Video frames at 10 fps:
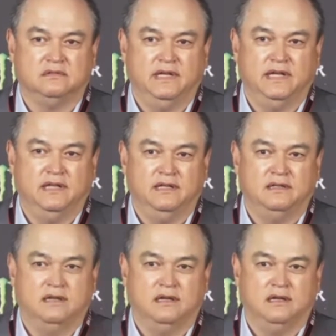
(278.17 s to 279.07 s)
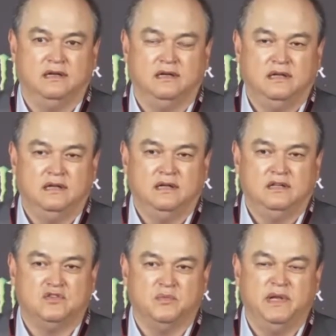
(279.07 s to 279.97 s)
and
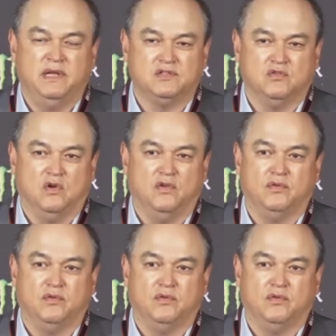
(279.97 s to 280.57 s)
tremendous growth